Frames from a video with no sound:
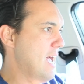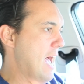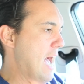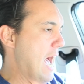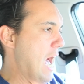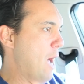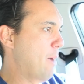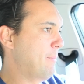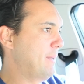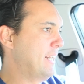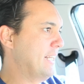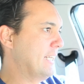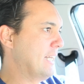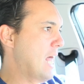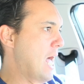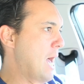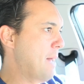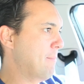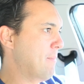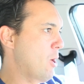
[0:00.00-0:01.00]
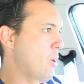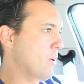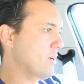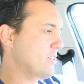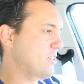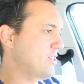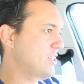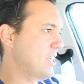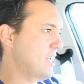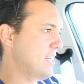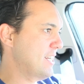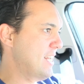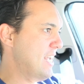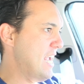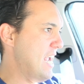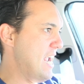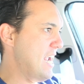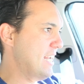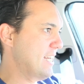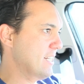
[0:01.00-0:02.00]
How many lawnmowers do you
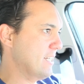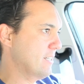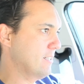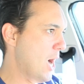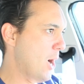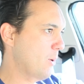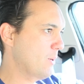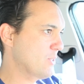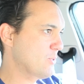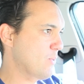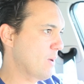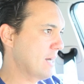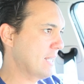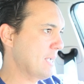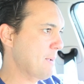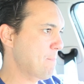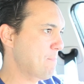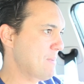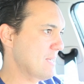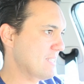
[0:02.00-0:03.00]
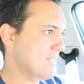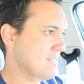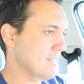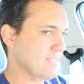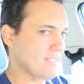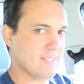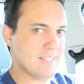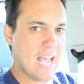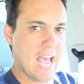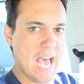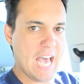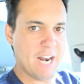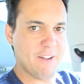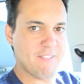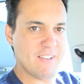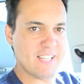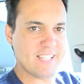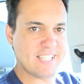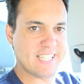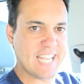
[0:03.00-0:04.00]
need? Oh, he's running a business out of
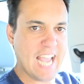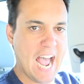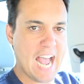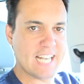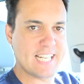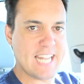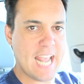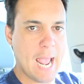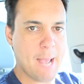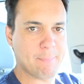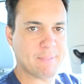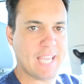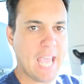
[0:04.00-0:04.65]
his goddamn